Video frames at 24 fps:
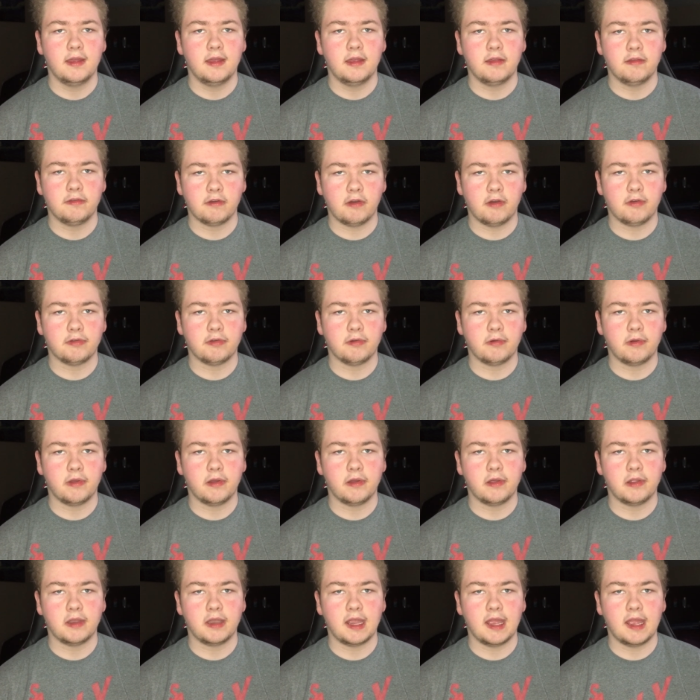is also
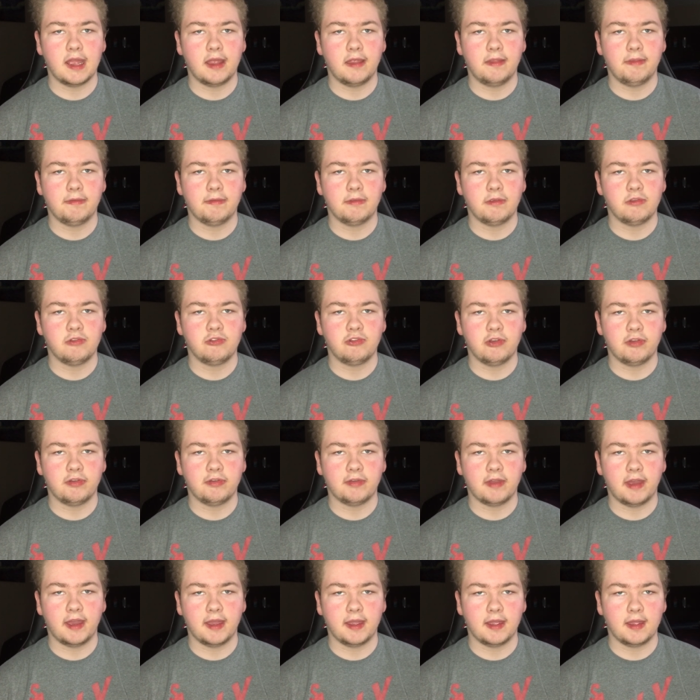good, and just
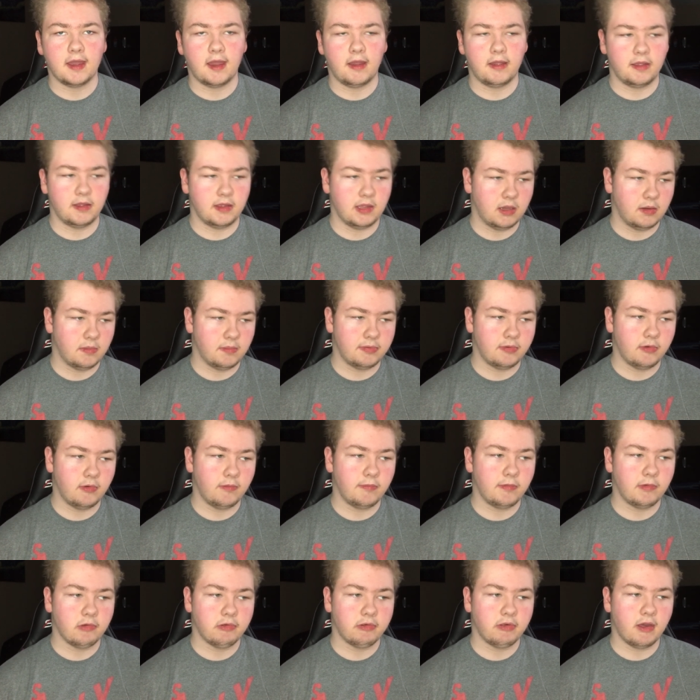like how you can improve
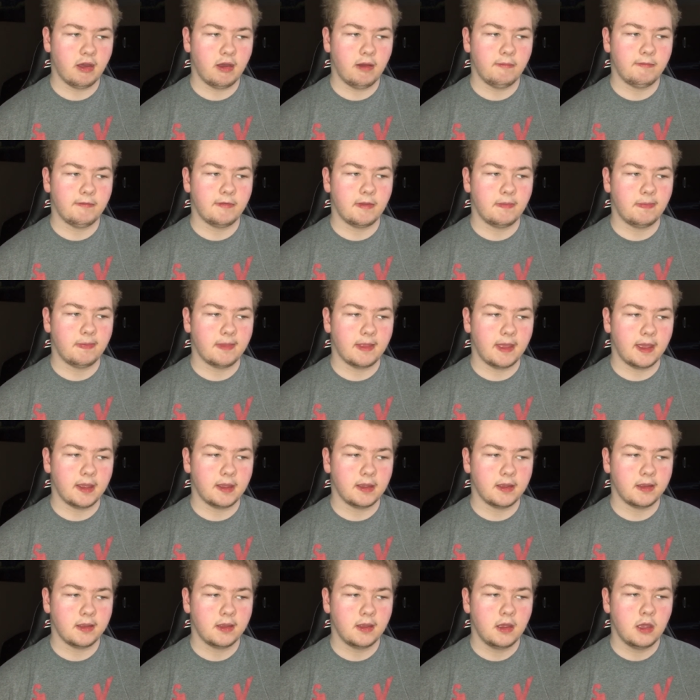yourself and
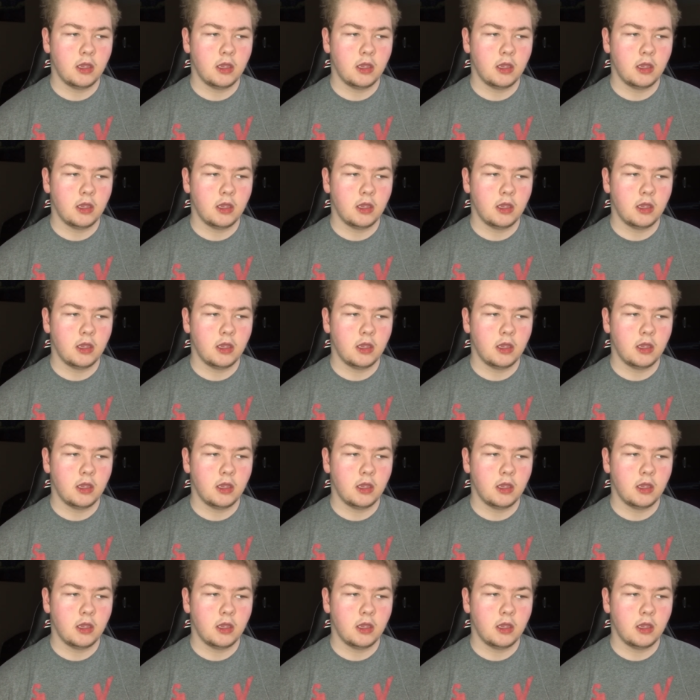like